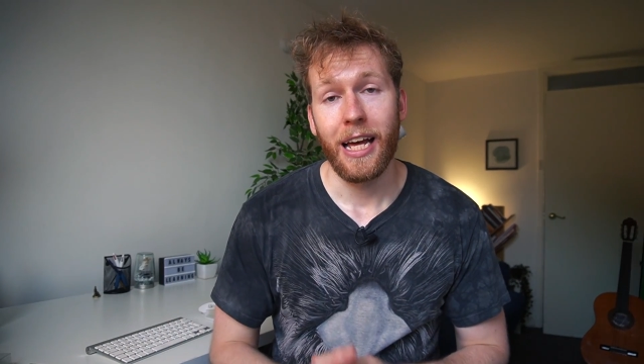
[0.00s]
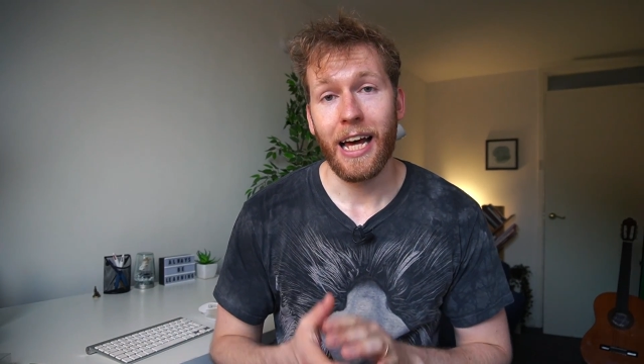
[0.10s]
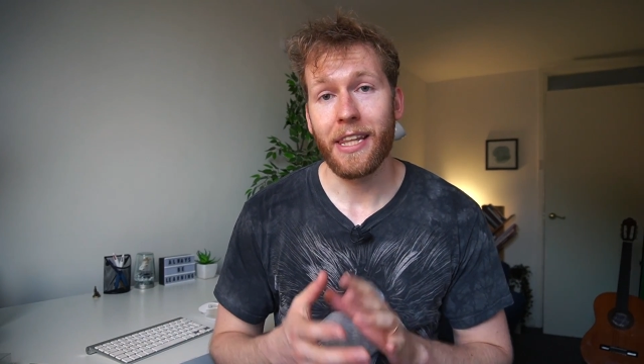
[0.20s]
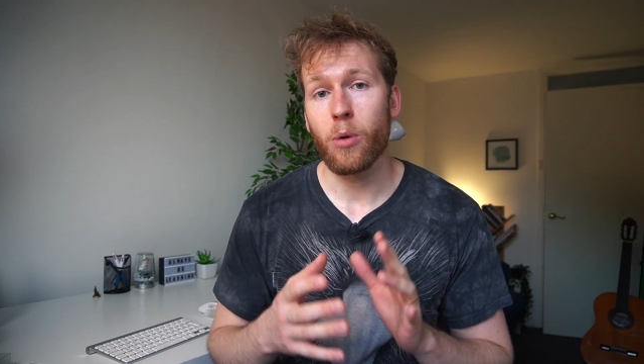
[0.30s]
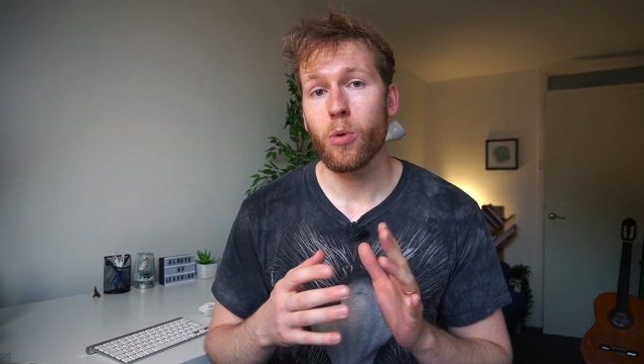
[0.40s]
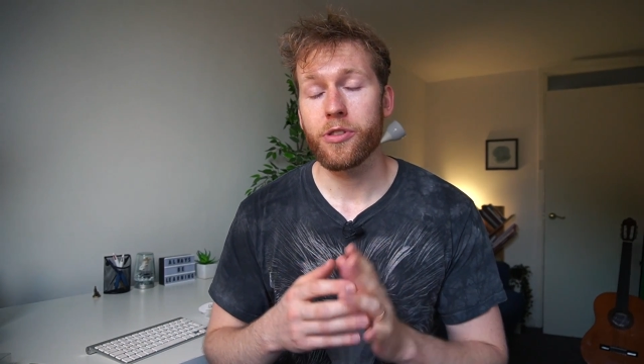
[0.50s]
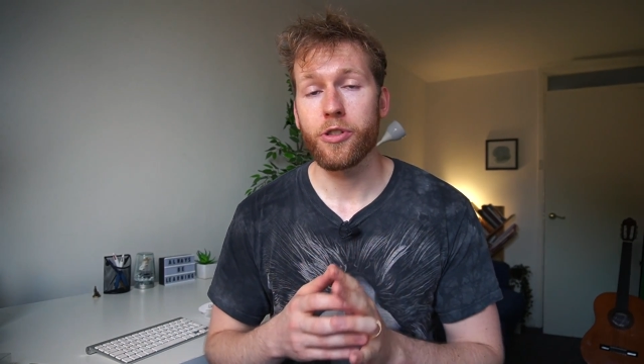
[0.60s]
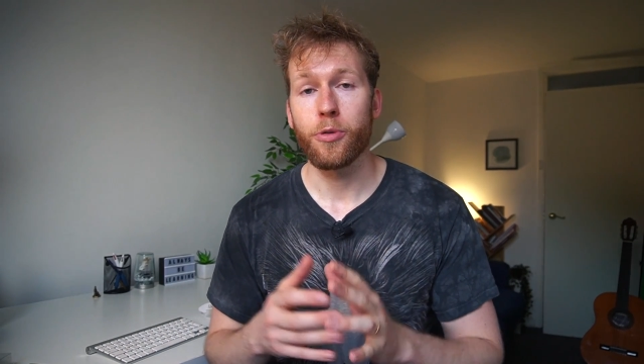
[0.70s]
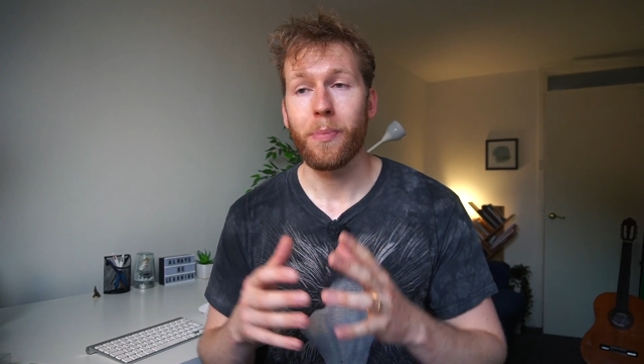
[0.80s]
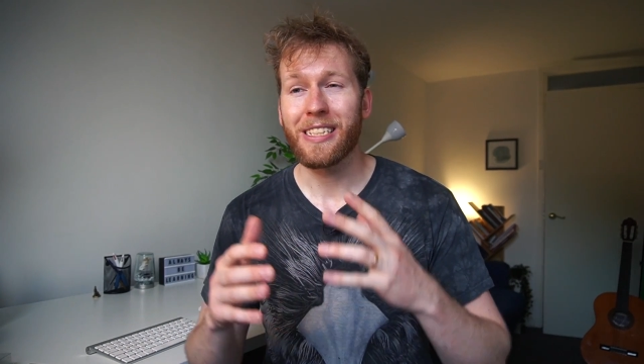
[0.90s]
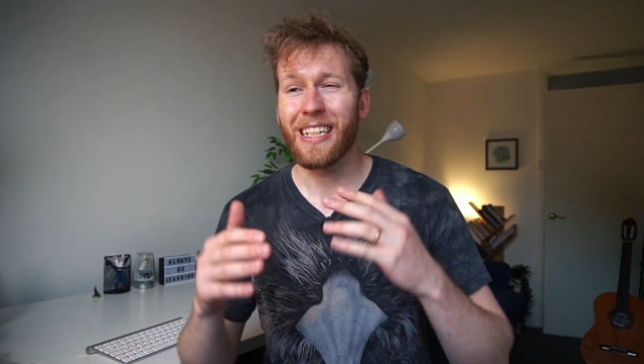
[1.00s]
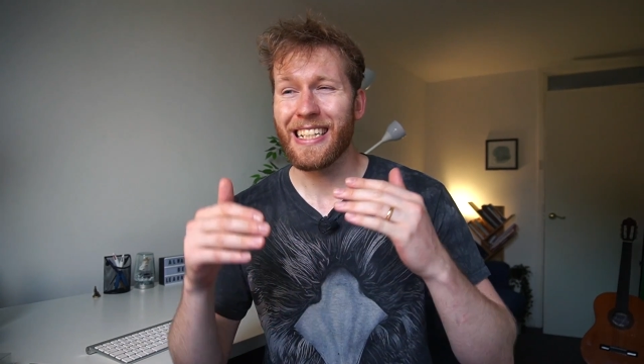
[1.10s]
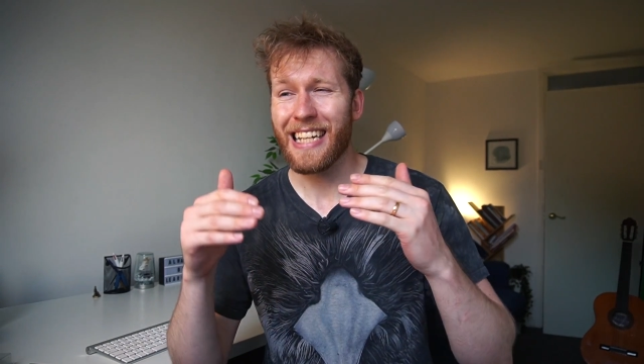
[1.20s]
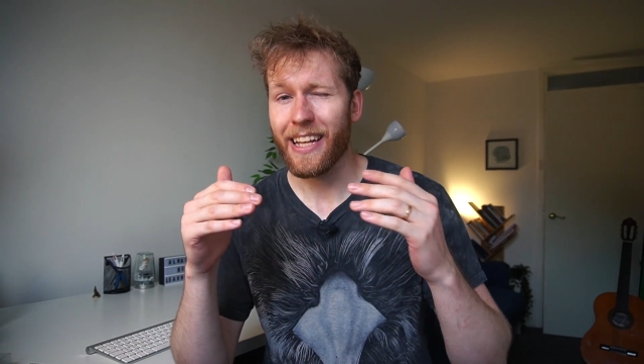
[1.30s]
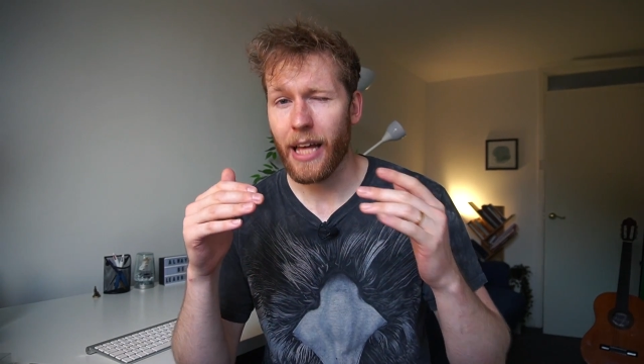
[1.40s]
and that was to
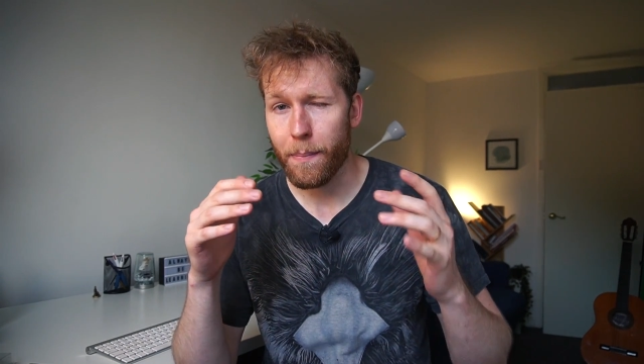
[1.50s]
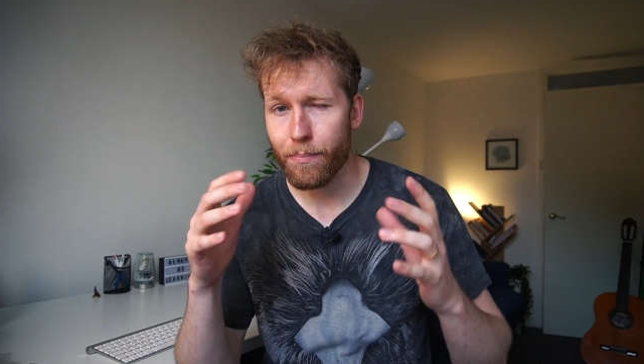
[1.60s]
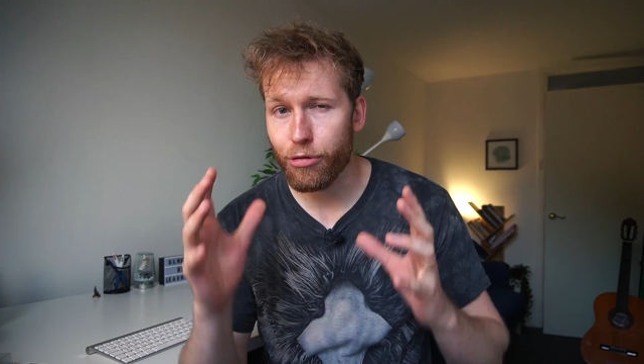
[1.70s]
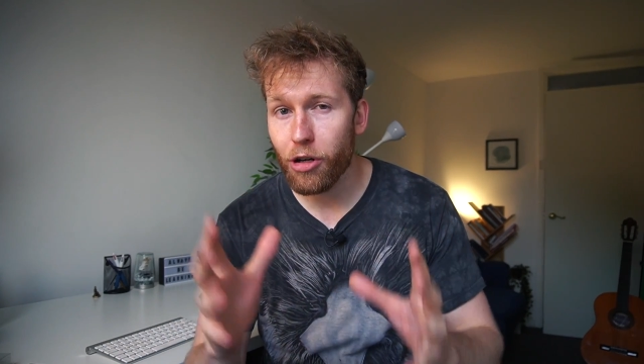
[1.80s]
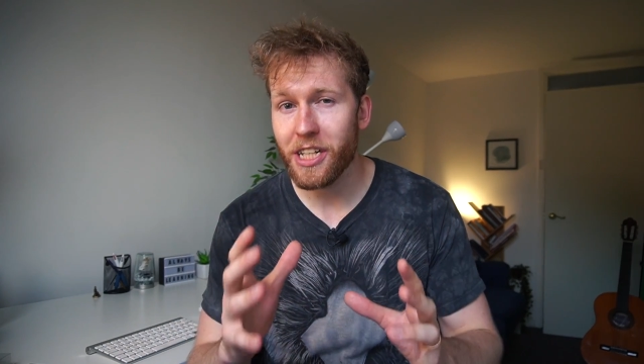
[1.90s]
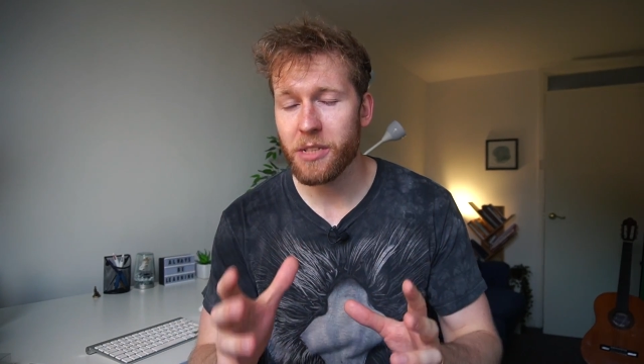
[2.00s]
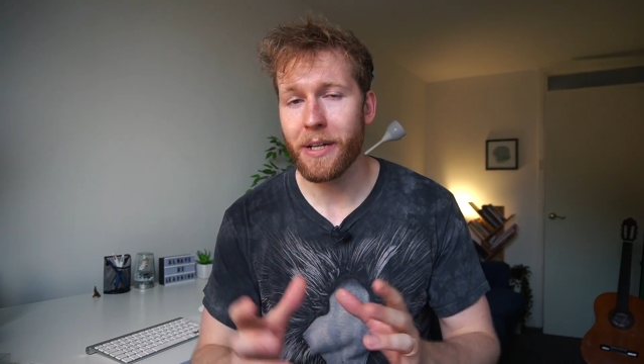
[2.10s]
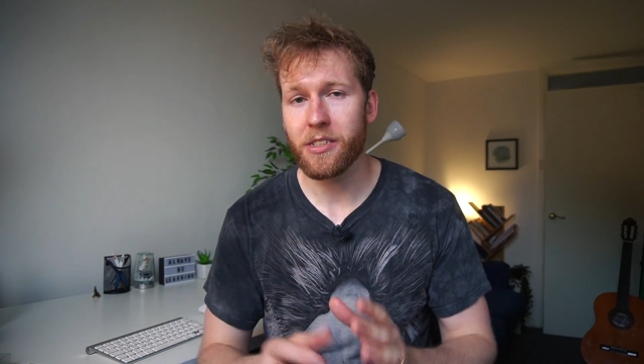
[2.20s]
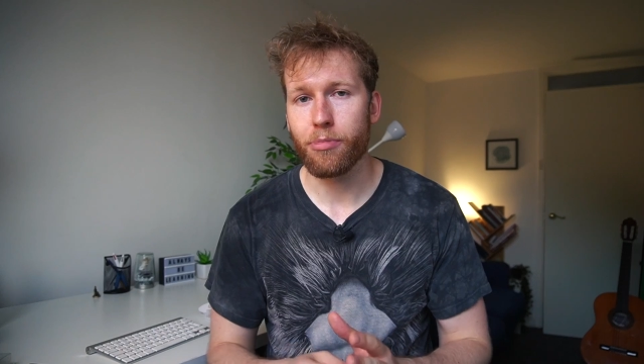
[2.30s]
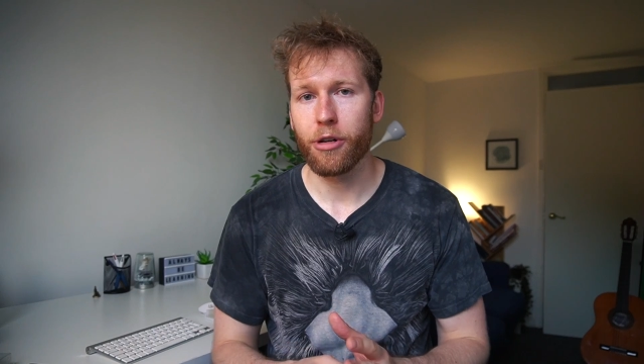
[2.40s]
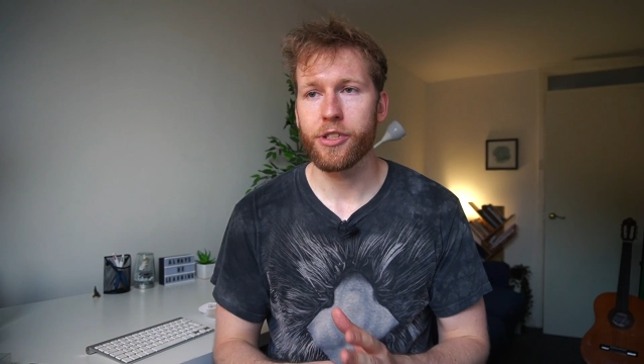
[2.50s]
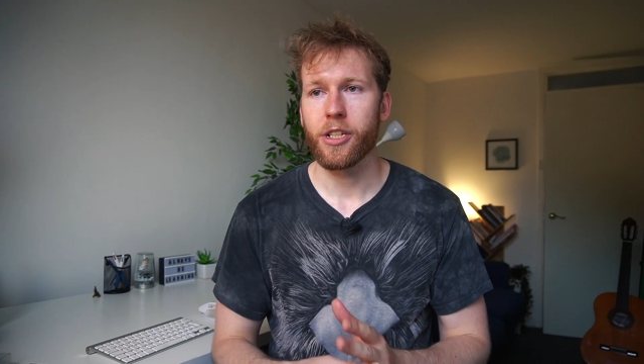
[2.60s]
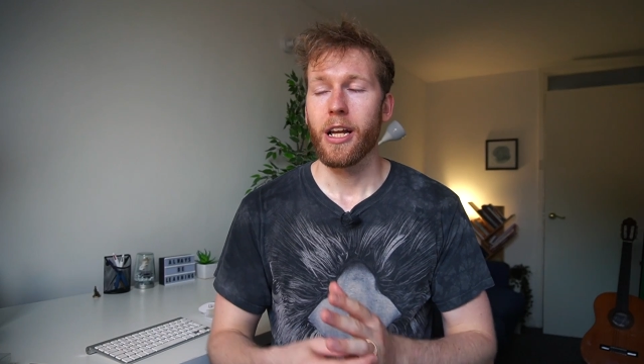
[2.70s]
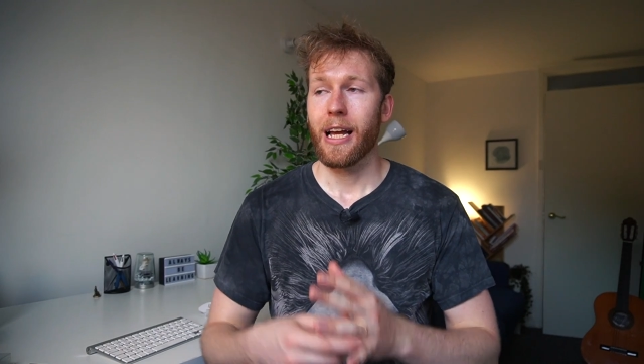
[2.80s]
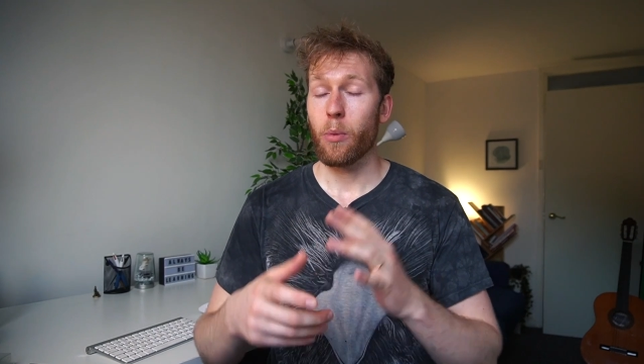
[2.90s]
basically take a project based approach.